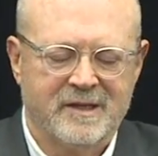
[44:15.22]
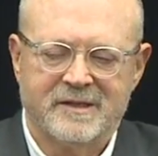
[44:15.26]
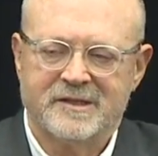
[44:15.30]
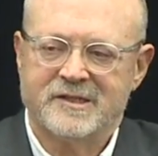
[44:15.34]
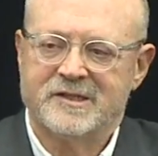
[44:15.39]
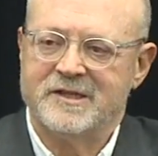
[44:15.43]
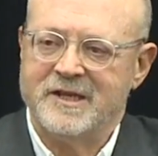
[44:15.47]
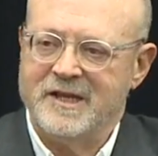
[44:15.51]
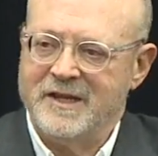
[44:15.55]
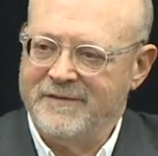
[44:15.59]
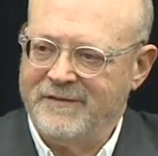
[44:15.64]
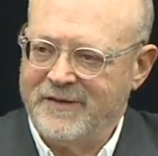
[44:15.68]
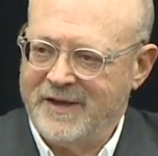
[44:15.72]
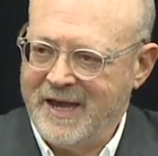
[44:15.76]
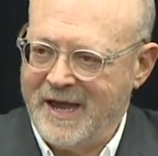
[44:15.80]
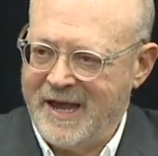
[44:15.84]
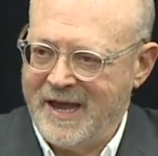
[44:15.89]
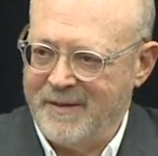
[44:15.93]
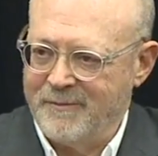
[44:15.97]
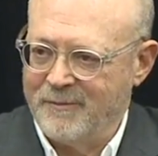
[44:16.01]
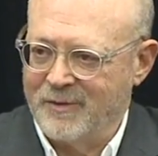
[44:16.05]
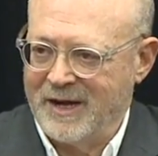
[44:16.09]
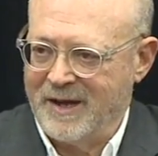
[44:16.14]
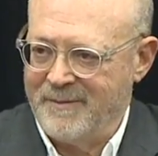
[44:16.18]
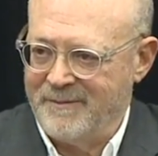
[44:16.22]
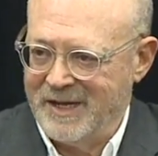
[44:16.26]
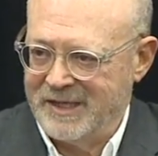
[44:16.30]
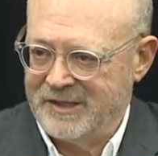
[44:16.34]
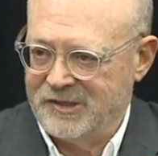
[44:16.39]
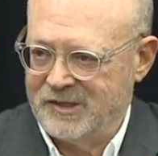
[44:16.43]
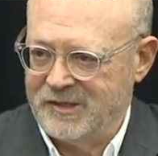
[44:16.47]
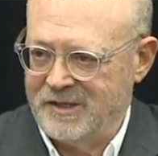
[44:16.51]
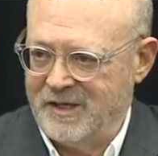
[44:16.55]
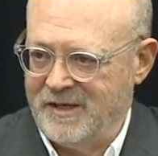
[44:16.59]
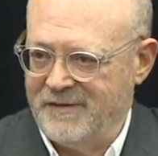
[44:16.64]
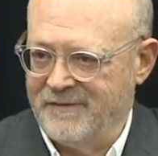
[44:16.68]
Steve came, when I
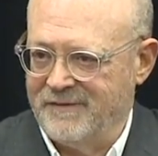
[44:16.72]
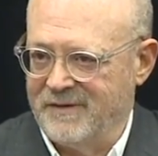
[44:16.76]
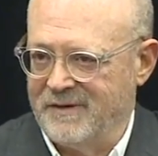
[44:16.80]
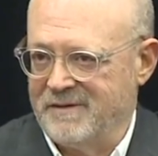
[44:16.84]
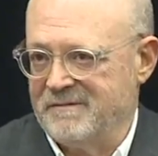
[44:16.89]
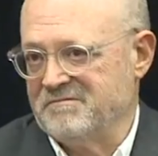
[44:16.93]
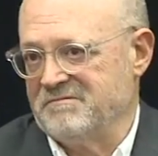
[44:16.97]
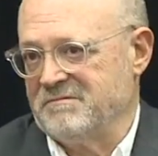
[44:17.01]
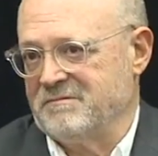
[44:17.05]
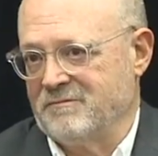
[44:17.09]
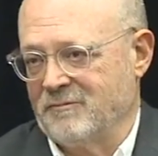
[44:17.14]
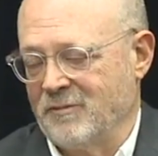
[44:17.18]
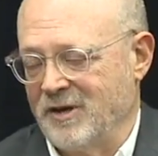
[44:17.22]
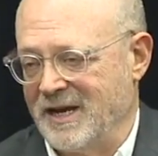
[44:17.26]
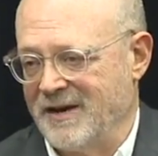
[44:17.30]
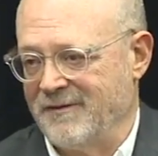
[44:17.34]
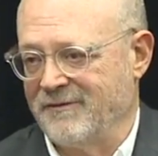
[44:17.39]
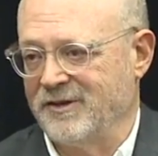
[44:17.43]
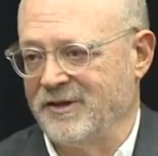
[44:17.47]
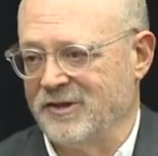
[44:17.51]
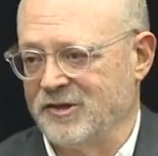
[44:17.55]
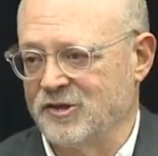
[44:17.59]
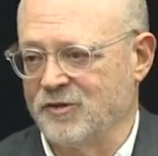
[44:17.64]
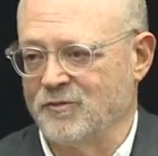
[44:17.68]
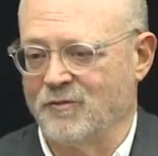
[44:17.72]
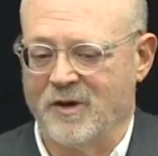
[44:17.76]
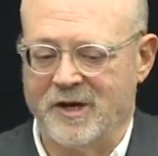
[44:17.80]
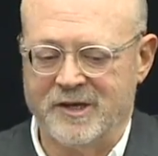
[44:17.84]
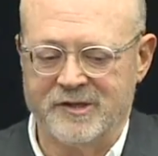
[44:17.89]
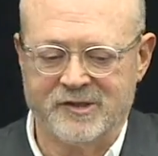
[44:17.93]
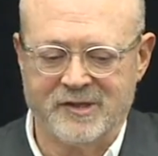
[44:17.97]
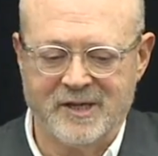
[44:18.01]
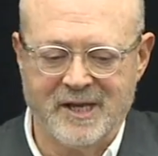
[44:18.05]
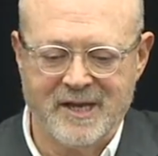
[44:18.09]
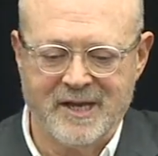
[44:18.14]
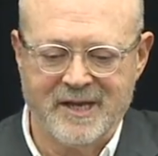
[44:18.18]
met Steve and whenever this
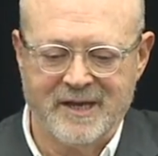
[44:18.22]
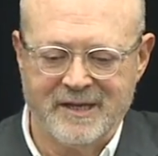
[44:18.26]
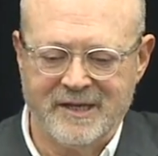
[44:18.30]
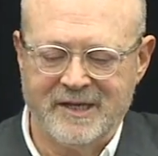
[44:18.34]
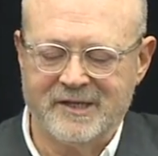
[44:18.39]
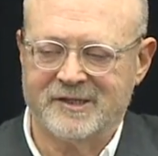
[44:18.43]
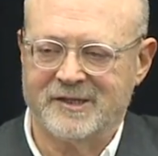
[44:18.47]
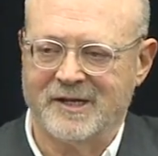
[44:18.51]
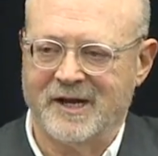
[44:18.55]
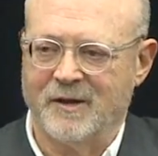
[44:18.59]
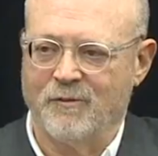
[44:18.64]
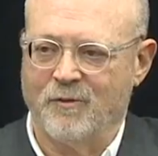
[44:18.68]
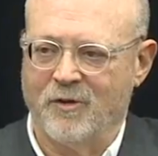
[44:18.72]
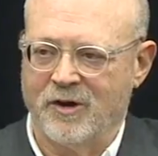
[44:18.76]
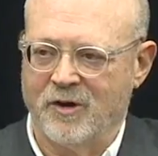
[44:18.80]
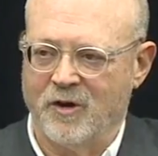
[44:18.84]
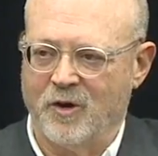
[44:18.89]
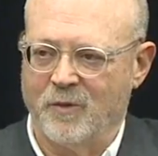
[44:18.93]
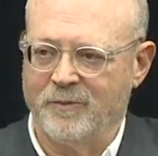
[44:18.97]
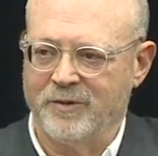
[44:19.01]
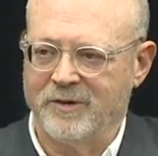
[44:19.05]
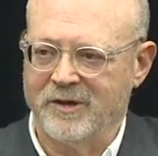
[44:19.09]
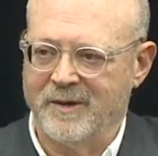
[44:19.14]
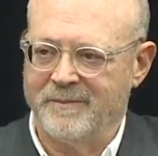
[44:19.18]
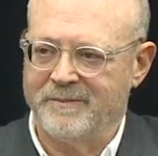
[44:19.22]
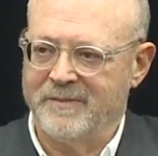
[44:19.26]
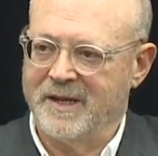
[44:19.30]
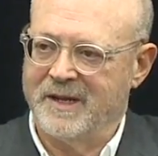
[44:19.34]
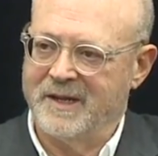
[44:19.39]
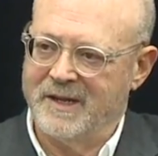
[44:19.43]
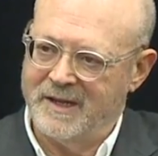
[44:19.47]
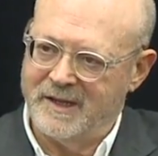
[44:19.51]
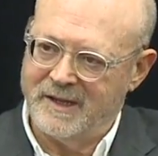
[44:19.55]
was, he said, I want to open up